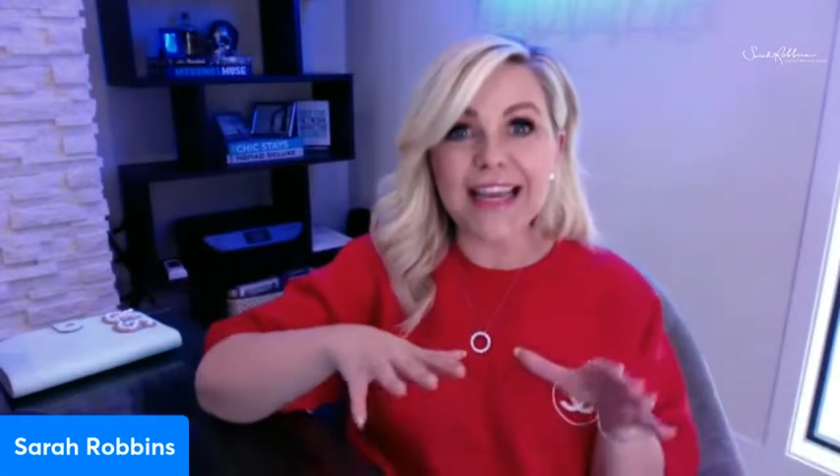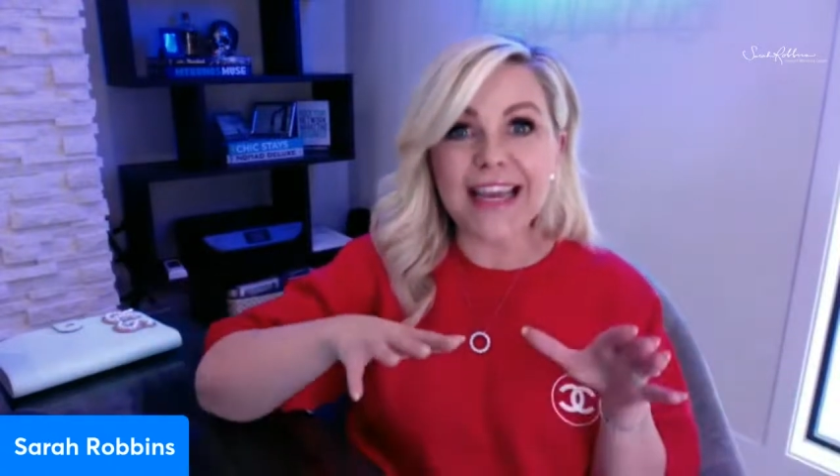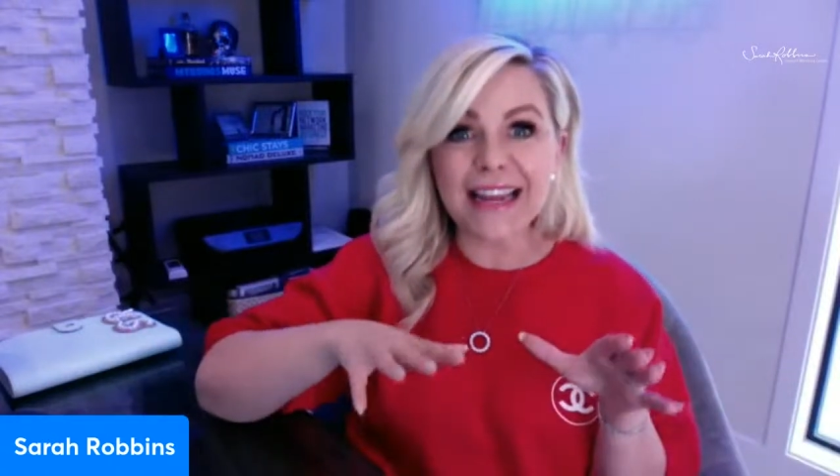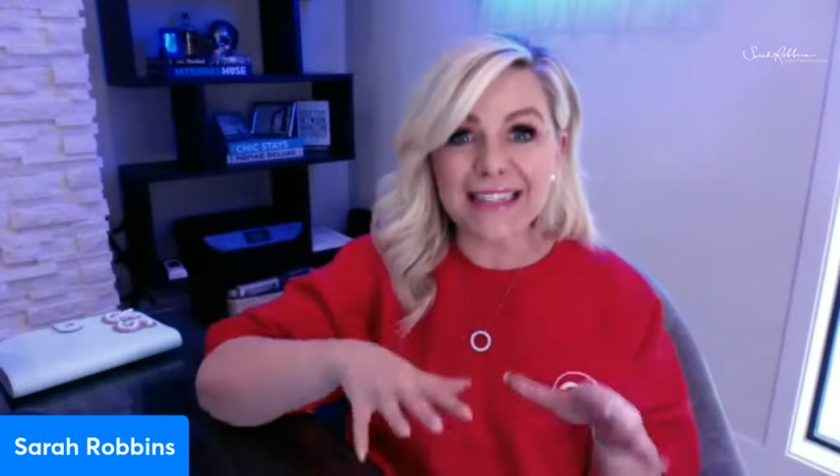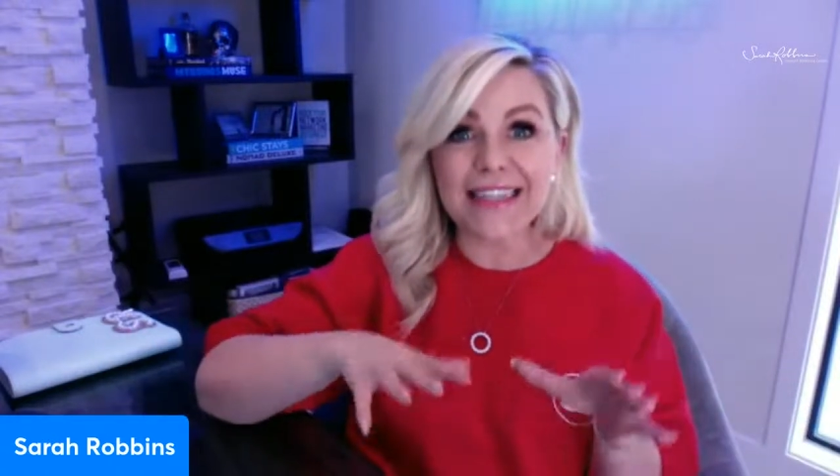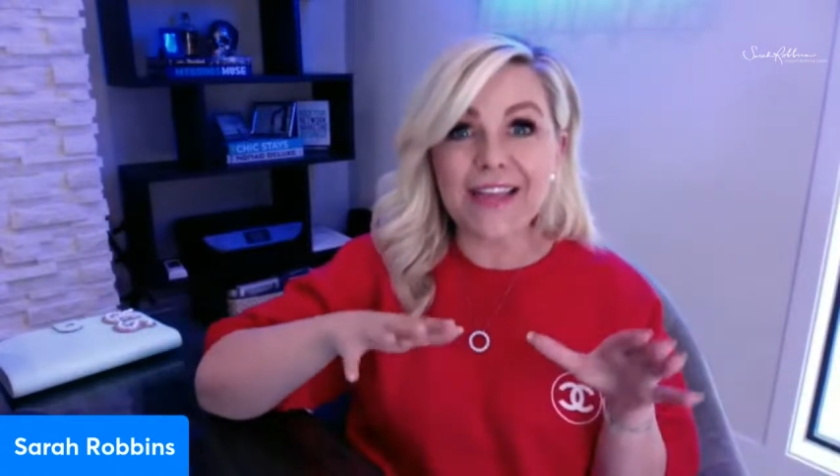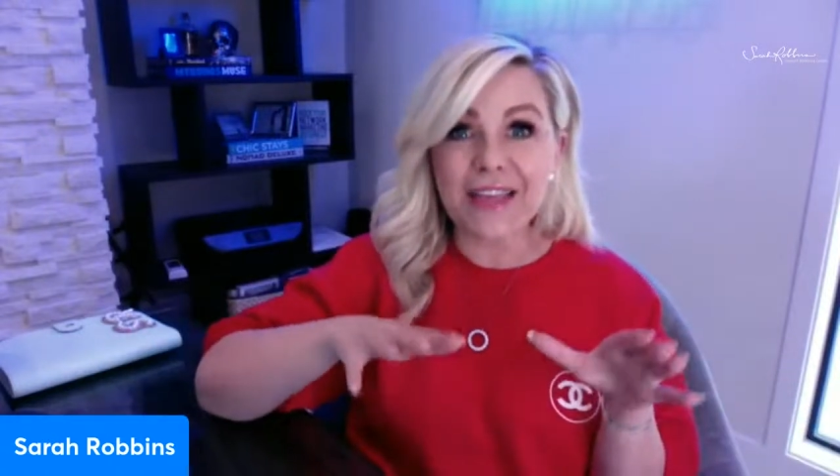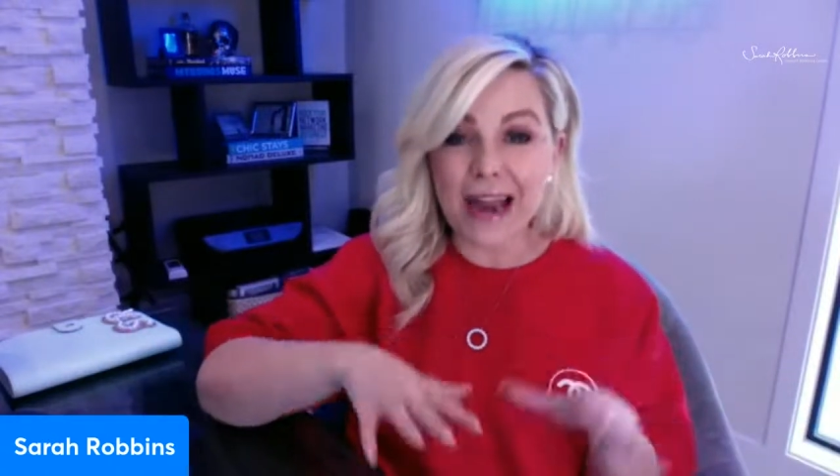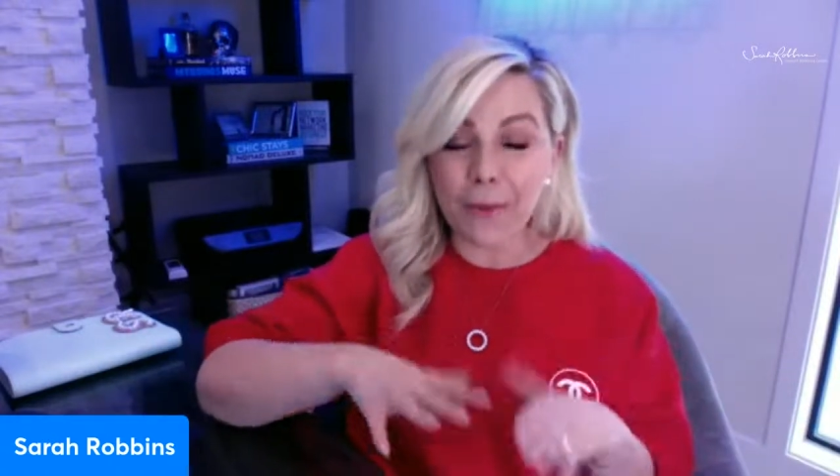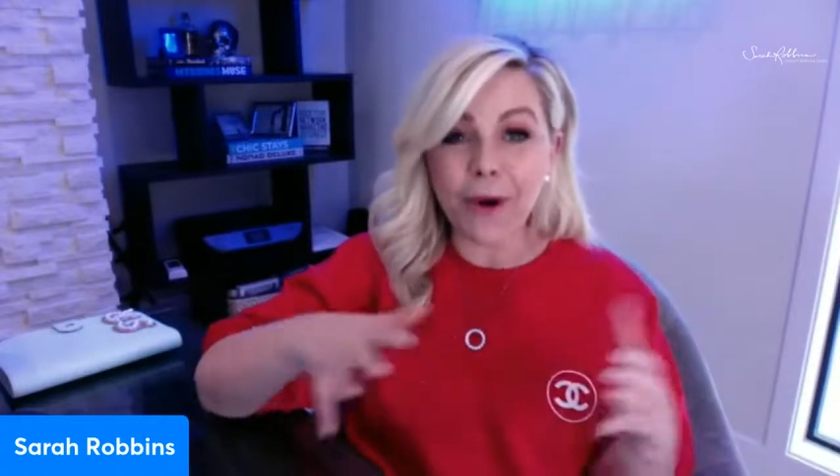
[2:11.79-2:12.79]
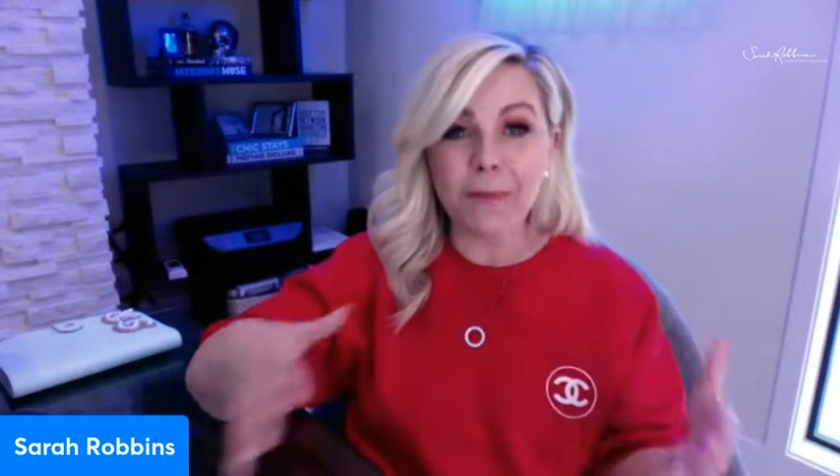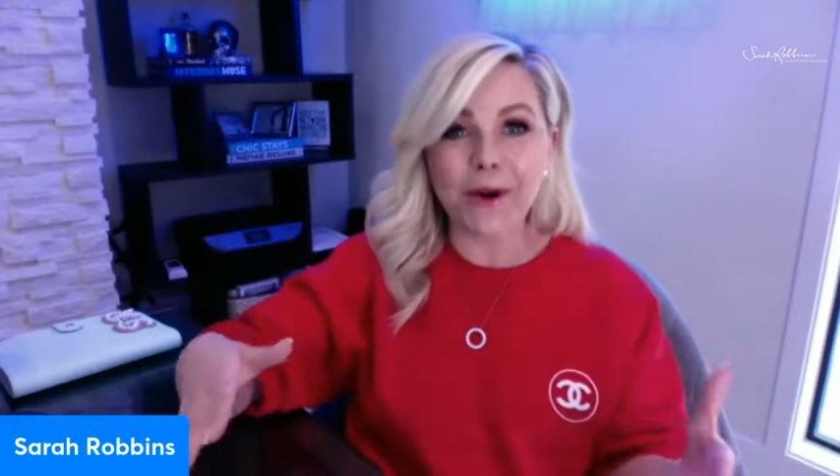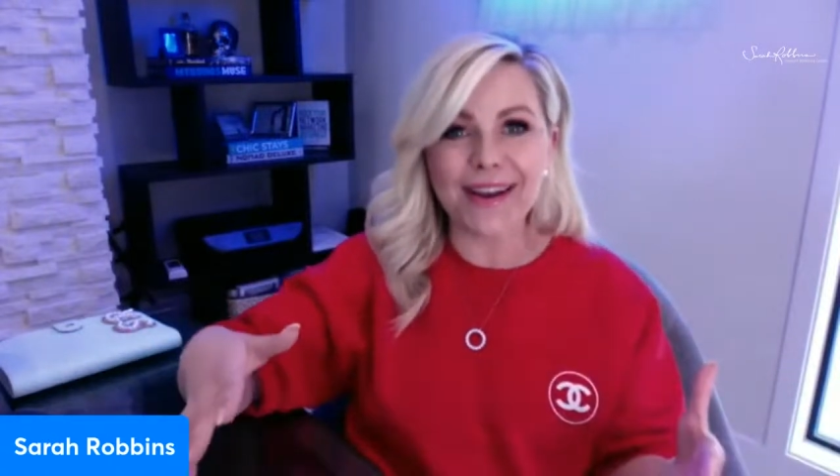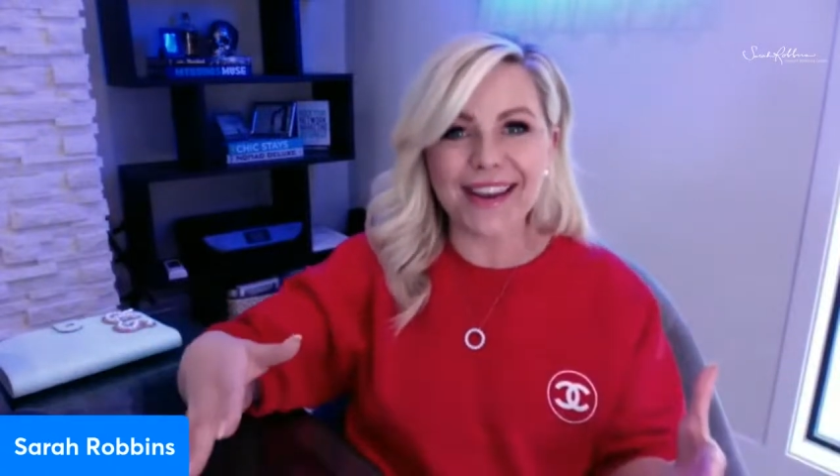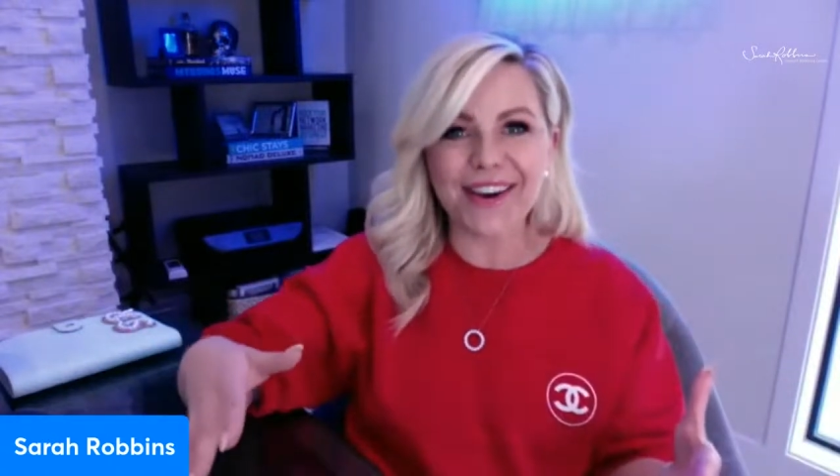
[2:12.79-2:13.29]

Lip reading: in the Network Marketing